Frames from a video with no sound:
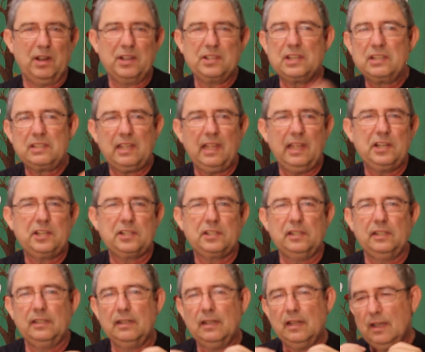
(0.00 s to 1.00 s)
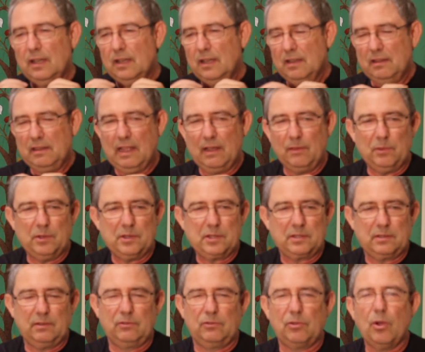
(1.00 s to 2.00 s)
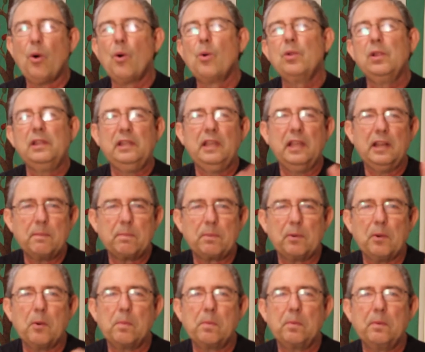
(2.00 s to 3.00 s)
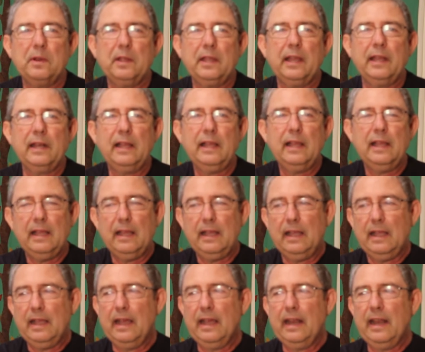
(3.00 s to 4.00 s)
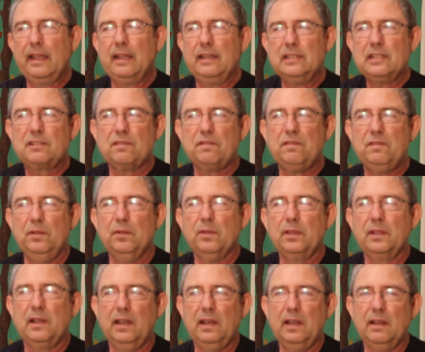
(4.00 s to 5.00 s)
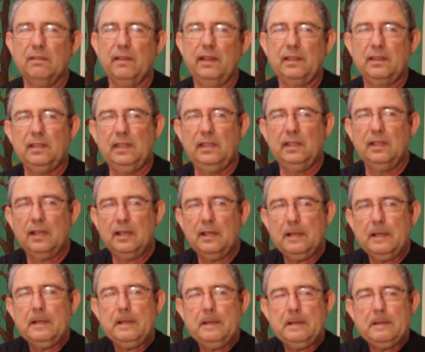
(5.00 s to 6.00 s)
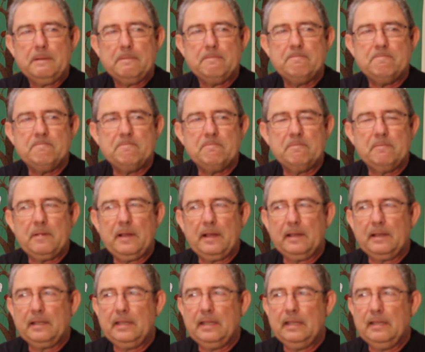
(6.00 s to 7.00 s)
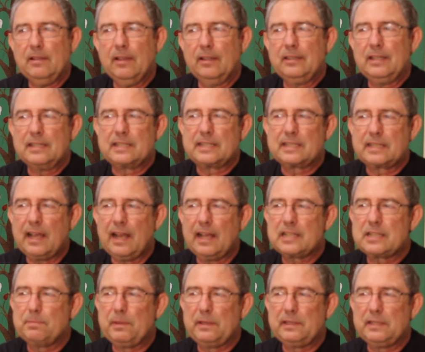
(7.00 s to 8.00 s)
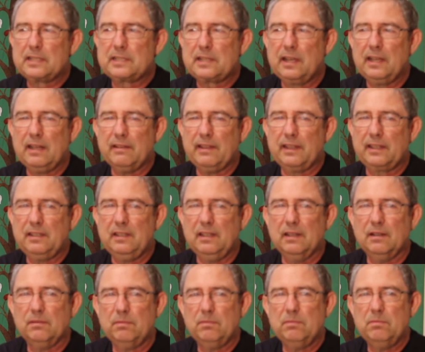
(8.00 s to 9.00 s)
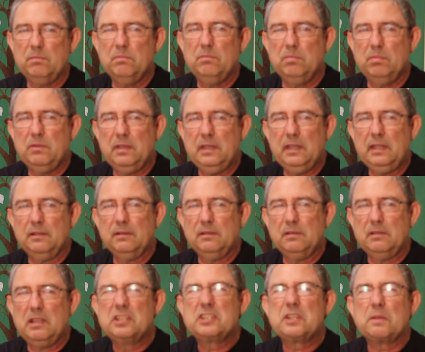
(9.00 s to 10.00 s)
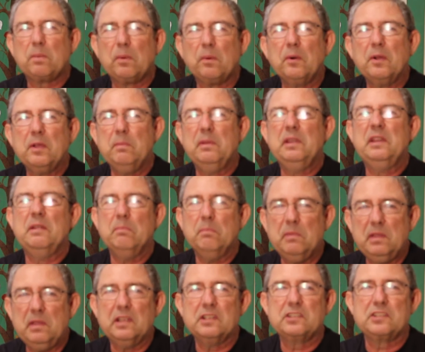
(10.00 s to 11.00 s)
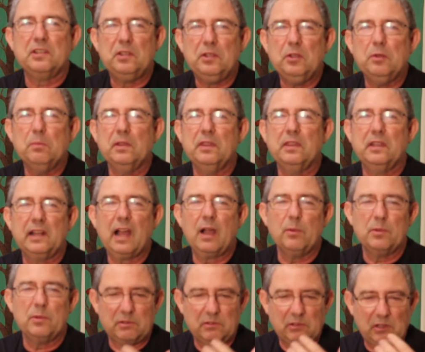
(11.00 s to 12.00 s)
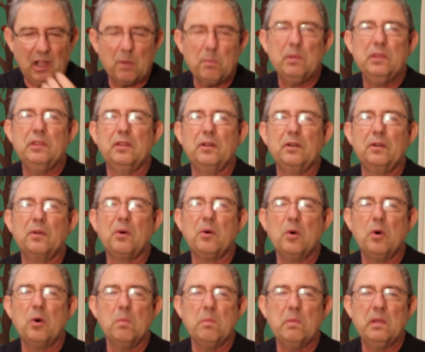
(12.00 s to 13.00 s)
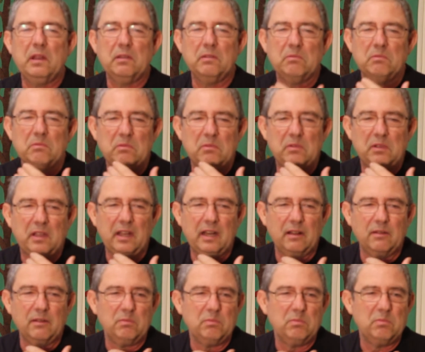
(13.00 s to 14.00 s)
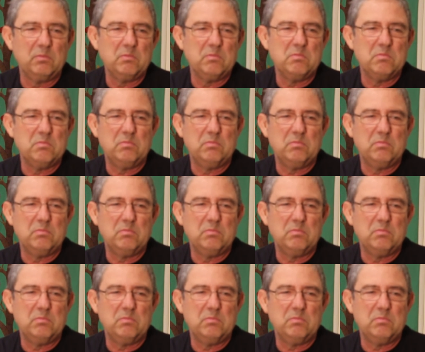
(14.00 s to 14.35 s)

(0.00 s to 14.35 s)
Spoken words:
presentation that was totally inappropriate. And I could just feel kind of like the, not disgust, but just kind of like, you know, the disappointment in me as a human that I would come into their home and kind of